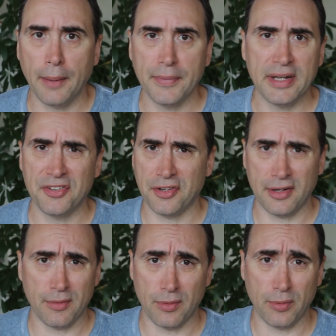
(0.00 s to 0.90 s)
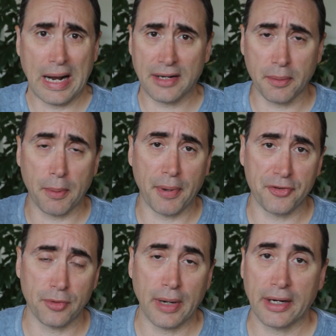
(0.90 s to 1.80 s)
It's racked up a
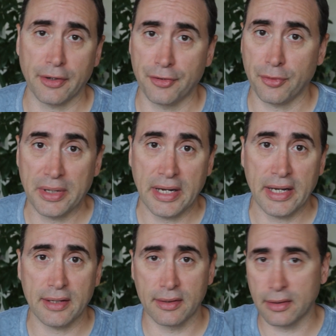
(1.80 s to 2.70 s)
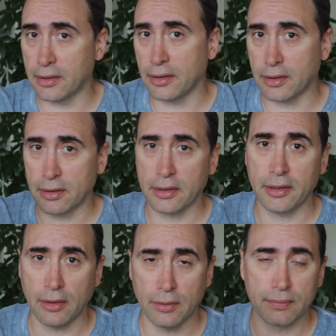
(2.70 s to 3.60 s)
bunch of records. So we hit, you
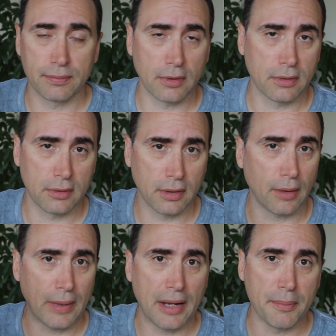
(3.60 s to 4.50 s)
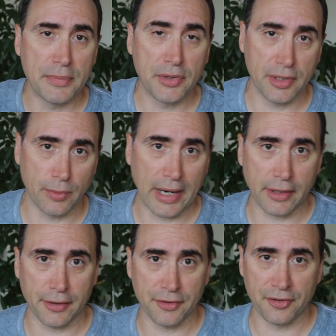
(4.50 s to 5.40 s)
know, around 1 million
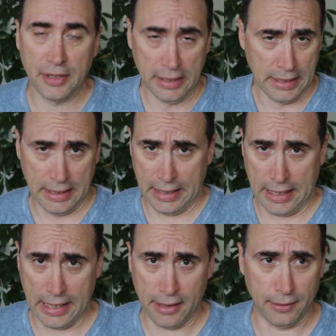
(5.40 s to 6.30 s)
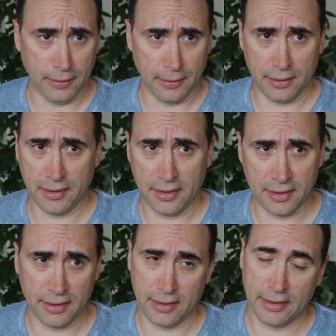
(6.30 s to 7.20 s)
records, and,
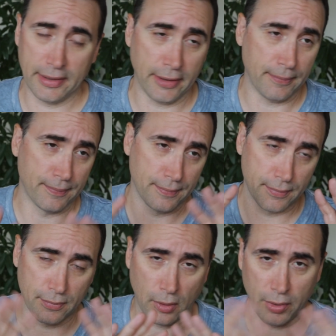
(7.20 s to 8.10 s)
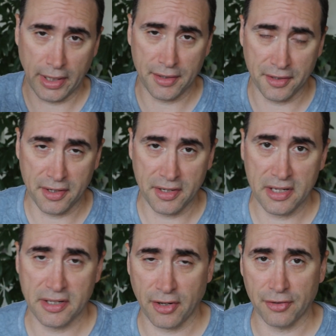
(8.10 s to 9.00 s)
you know, I won't get into the
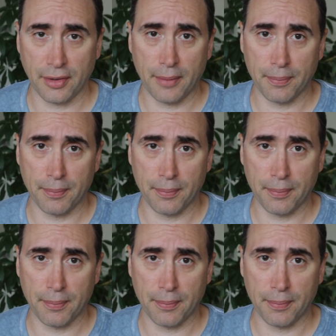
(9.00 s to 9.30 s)
details.